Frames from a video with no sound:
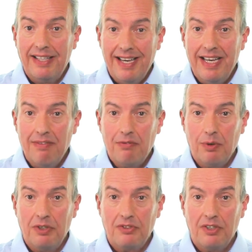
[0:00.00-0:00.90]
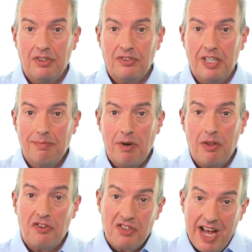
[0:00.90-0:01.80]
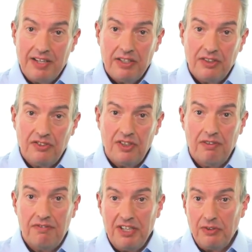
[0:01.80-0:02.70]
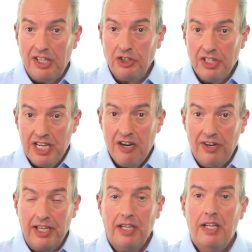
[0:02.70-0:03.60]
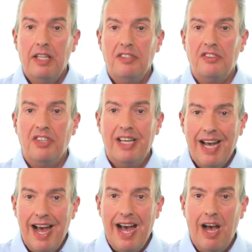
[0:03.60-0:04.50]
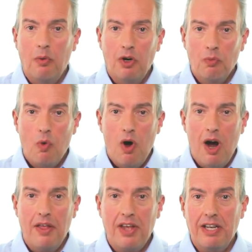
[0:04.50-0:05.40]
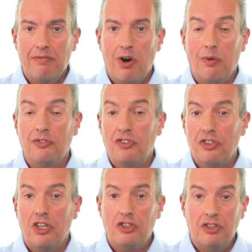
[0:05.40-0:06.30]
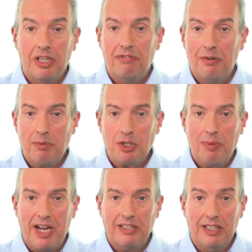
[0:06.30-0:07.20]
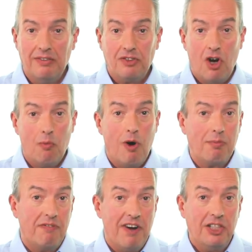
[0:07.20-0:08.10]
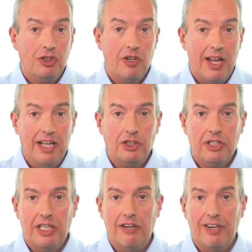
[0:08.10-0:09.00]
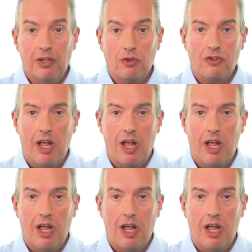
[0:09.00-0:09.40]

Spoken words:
key influencers in both standards and field engineering to see how and why they'd evolved such different perspectives on what professional engineering looks